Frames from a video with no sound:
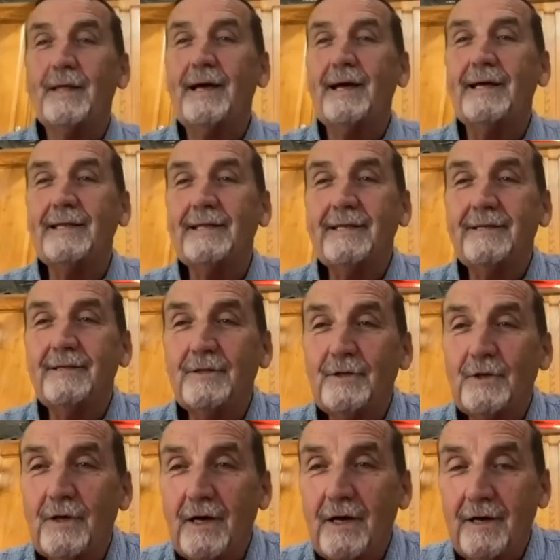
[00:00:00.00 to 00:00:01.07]
and
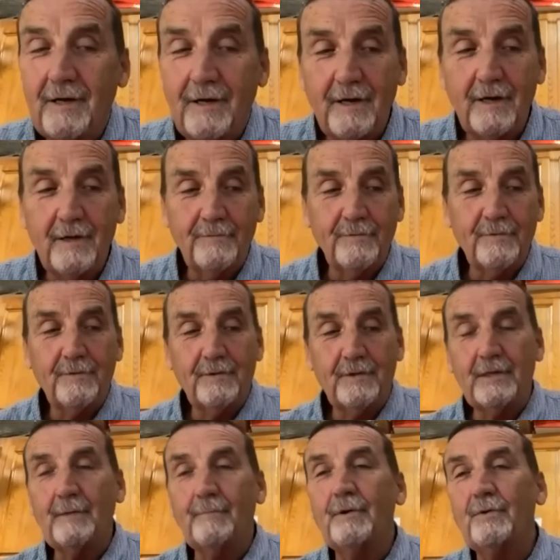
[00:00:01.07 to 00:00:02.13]
uh, uh
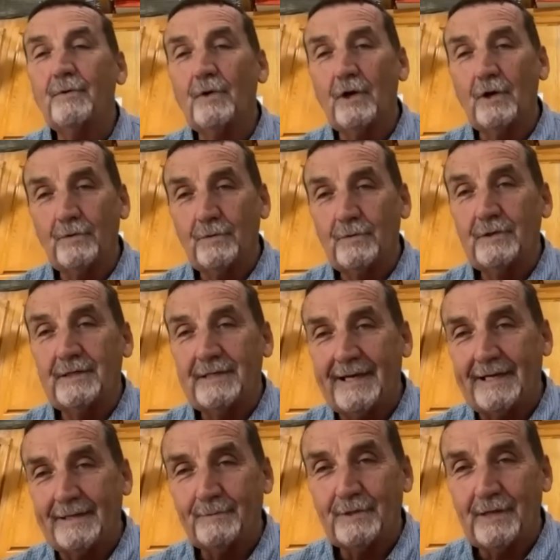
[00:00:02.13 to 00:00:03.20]
the Monroe
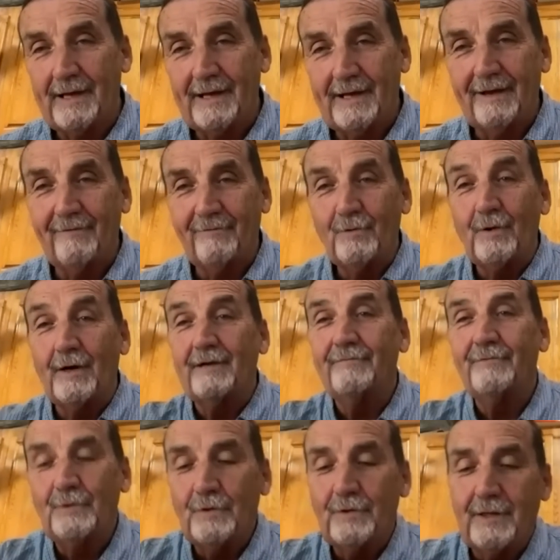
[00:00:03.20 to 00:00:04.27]
tapes. I have quite a
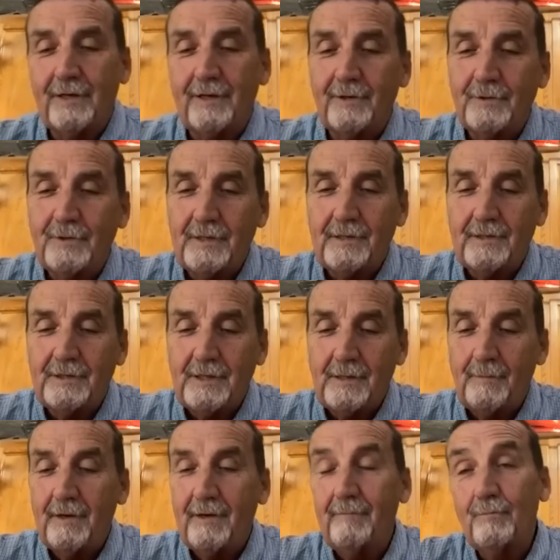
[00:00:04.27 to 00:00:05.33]
few of those, and
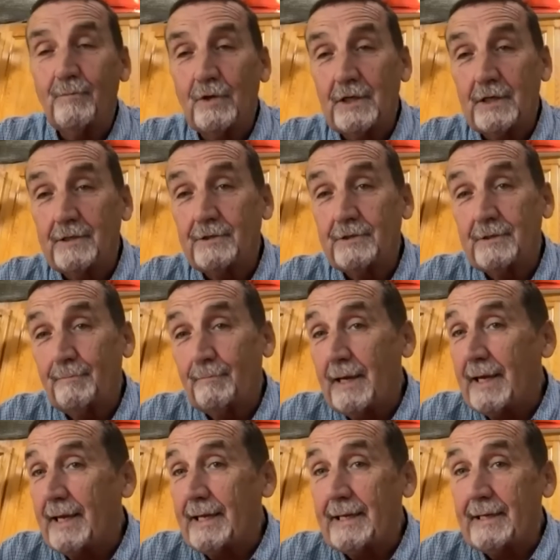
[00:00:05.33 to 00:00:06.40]
some of them were custom
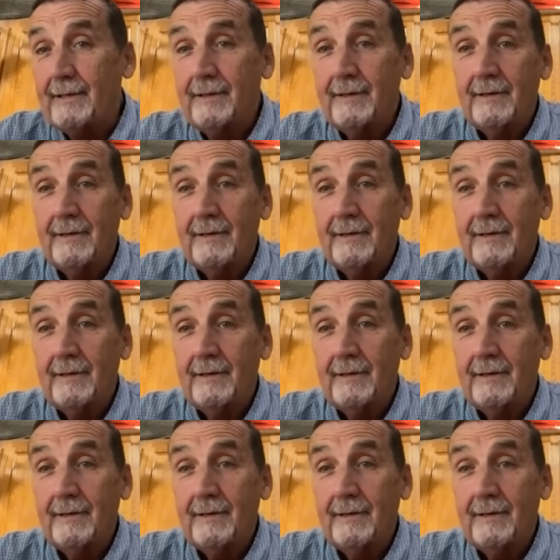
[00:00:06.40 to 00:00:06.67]
made